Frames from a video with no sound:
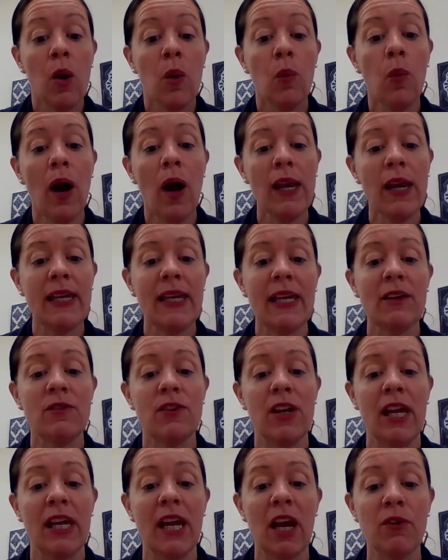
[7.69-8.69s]
One
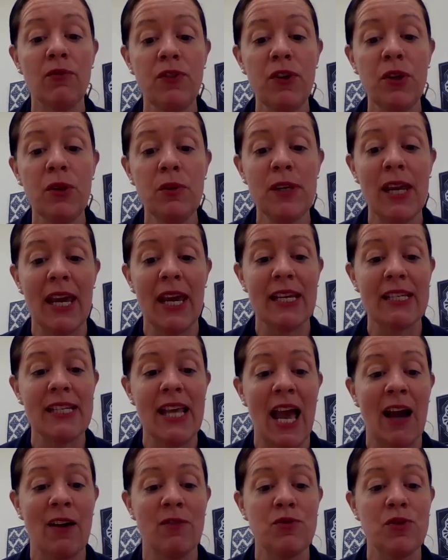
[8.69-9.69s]
evening, a few days
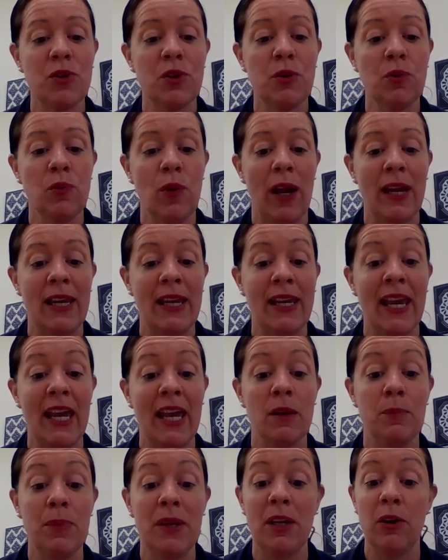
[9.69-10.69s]
after the writing had
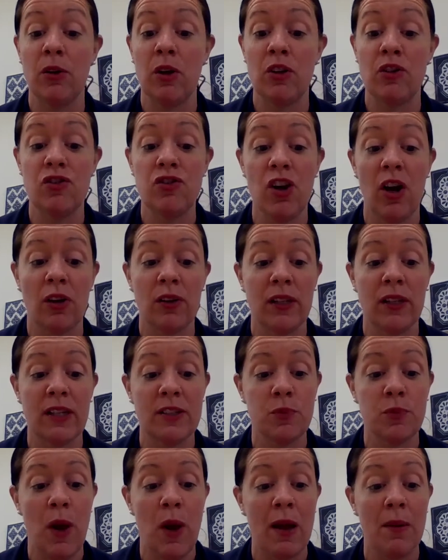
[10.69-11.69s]
appeared in
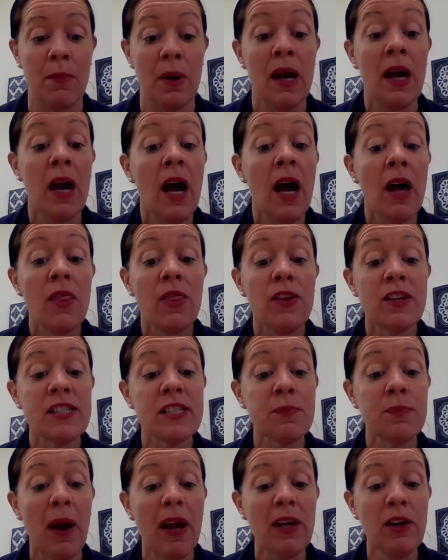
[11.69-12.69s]
Charlotte's Web, the
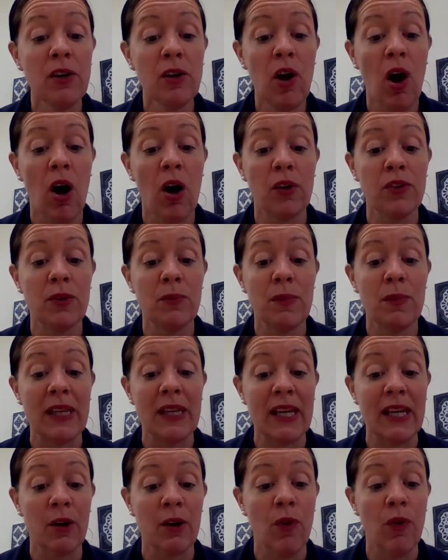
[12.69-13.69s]
spider called a
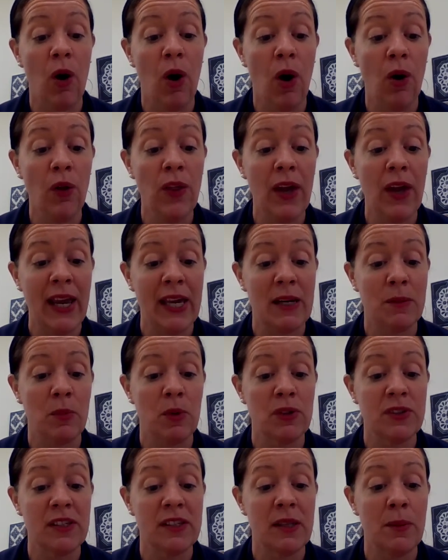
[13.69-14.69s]
meeting of all the
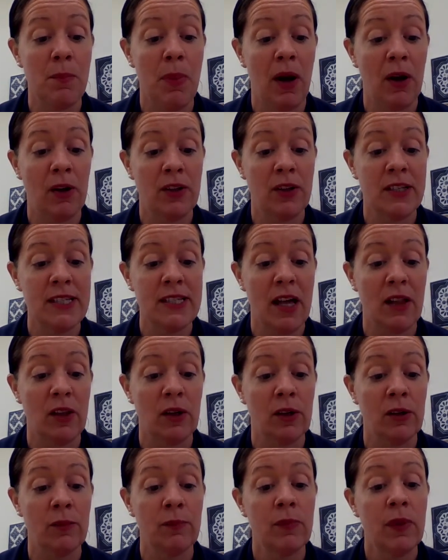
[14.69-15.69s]
animals in the barn
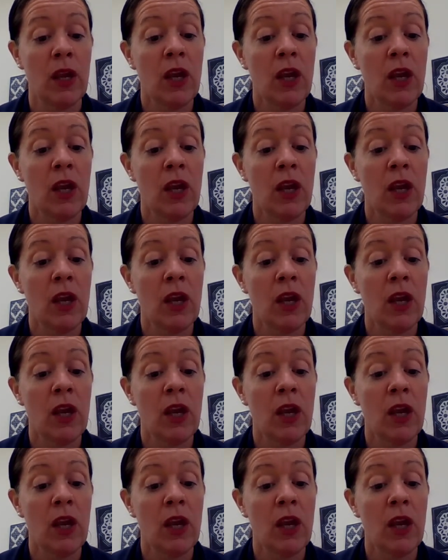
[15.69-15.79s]
cellar.